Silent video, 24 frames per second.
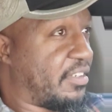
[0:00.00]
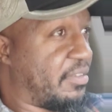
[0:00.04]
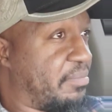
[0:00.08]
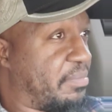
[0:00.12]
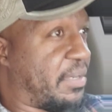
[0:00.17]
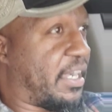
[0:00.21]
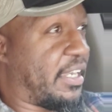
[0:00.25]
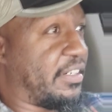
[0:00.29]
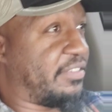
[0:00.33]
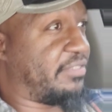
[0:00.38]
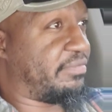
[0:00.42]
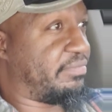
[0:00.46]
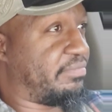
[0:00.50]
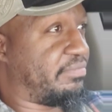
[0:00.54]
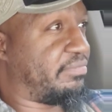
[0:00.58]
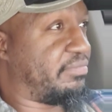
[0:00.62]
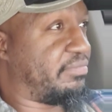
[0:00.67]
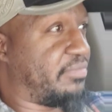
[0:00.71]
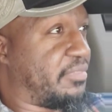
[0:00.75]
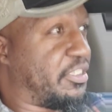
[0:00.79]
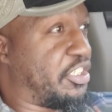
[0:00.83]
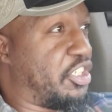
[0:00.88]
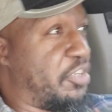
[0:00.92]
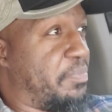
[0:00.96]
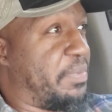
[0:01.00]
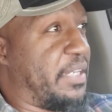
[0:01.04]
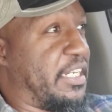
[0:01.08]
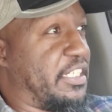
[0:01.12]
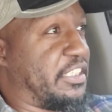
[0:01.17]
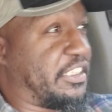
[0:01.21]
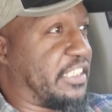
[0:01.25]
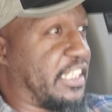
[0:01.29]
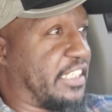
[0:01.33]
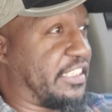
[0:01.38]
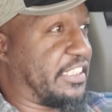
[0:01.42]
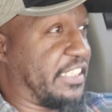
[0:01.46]
but you be the
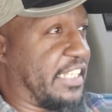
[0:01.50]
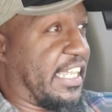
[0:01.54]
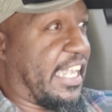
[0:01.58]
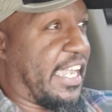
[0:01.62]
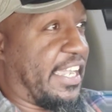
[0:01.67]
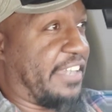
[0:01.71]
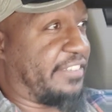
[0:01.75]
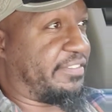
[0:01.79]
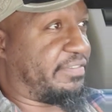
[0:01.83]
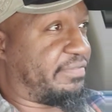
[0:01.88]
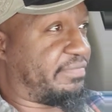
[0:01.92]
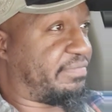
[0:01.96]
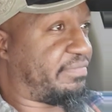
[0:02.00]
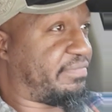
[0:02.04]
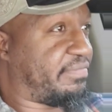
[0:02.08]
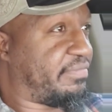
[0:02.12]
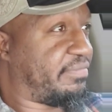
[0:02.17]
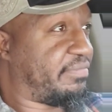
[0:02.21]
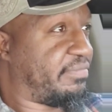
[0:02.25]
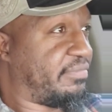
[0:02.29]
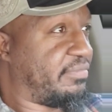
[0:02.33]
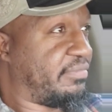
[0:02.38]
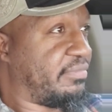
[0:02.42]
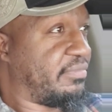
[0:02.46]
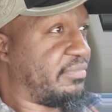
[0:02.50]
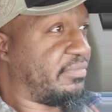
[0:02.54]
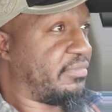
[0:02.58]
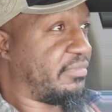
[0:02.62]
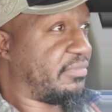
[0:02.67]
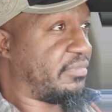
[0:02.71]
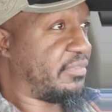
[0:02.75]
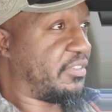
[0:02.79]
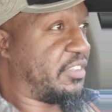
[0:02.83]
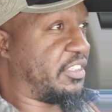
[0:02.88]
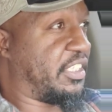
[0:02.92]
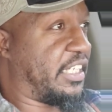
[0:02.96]
judge of that.
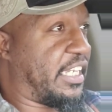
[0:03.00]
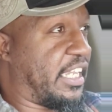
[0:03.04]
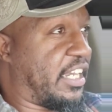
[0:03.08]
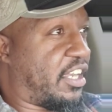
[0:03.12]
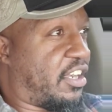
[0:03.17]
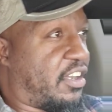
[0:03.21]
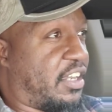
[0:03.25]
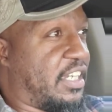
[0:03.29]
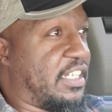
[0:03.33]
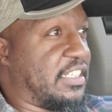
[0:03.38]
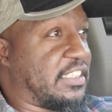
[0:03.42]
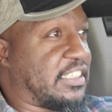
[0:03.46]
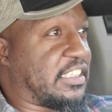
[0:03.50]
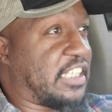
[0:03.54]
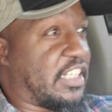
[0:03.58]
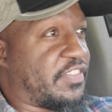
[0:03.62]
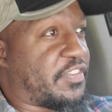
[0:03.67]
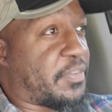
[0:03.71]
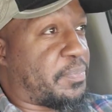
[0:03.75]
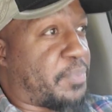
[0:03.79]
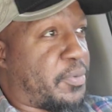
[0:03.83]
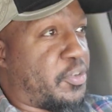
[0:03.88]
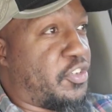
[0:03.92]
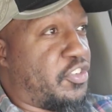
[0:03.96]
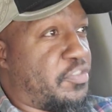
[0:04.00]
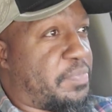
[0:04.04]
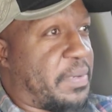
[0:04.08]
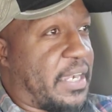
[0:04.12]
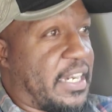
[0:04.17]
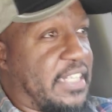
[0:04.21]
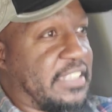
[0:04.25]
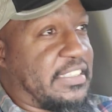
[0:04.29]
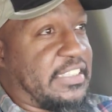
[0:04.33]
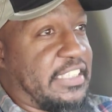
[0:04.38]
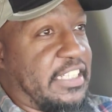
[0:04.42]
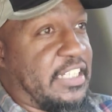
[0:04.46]
You get all this stuff approved by
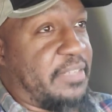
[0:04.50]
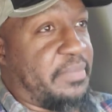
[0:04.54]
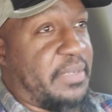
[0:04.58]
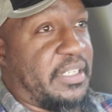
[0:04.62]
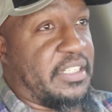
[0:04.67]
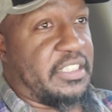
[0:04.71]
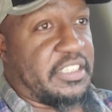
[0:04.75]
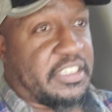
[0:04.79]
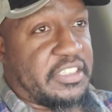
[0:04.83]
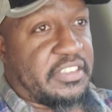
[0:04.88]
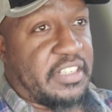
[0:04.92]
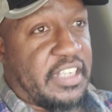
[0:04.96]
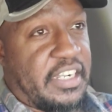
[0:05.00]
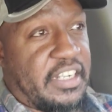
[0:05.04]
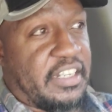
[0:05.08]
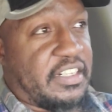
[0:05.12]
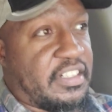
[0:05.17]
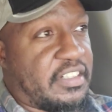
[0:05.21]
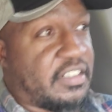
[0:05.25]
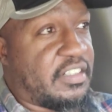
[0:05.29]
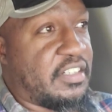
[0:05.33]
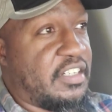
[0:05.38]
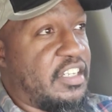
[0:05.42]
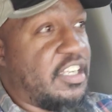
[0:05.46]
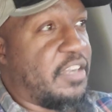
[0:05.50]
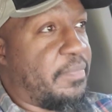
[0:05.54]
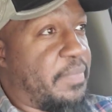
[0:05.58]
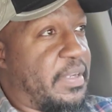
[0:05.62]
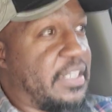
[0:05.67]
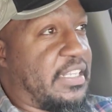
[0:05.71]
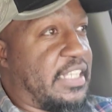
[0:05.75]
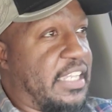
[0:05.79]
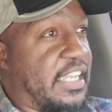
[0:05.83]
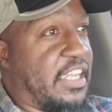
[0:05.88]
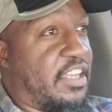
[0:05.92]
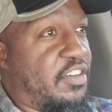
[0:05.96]
the city administrator,
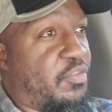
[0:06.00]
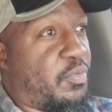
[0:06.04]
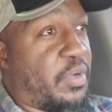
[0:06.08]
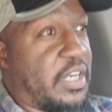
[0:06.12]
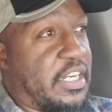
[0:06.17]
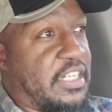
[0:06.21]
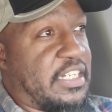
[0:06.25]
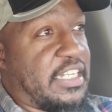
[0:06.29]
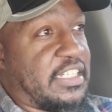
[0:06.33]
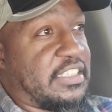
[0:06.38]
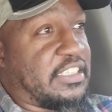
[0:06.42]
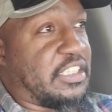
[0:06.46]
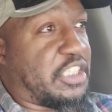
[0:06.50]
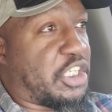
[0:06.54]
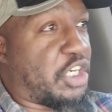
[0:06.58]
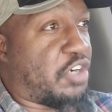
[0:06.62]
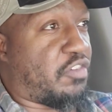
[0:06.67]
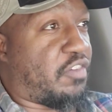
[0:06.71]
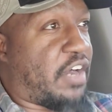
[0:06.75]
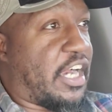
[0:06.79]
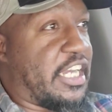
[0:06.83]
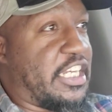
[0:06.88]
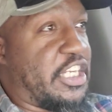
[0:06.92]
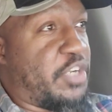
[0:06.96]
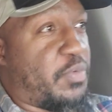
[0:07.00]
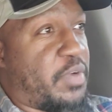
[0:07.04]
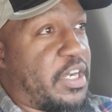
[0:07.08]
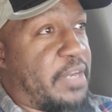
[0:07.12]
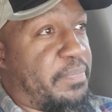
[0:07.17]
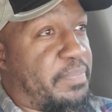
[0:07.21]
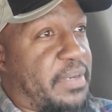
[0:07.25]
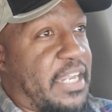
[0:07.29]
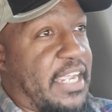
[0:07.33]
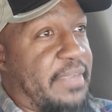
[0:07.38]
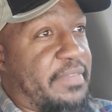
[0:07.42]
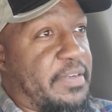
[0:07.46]
but then when it doesn't go right, you want to
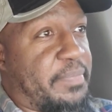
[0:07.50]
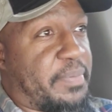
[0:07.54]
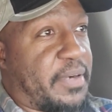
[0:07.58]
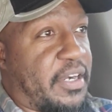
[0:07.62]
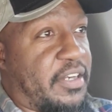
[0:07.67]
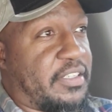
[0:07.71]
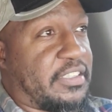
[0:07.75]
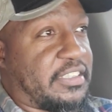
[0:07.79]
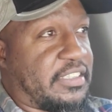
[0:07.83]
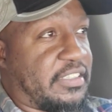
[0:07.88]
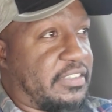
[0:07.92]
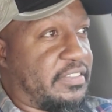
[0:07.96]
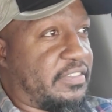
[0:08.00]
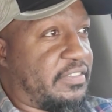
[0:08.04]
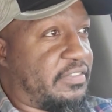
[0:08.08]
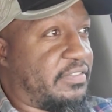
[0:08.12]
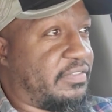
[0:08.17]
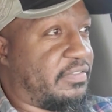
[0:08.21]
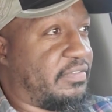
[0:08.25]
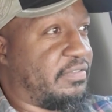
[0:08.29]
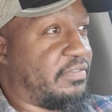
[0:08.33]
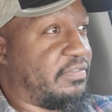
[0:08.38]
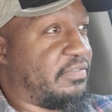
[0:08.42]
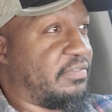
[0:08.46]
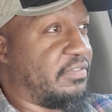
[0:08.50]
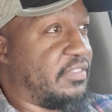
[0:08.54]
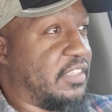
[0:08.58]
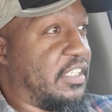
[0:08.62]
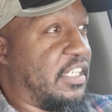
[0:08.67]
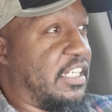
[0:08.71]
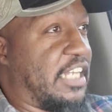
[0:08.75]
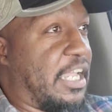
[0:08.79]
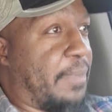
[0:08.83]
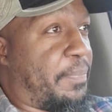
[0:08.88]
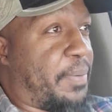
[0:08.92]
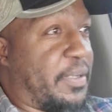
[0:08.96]
blame the
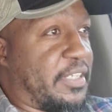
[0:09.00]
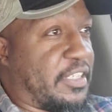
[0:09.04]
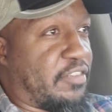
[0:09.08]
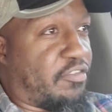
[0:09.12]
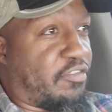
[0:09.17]
person that put the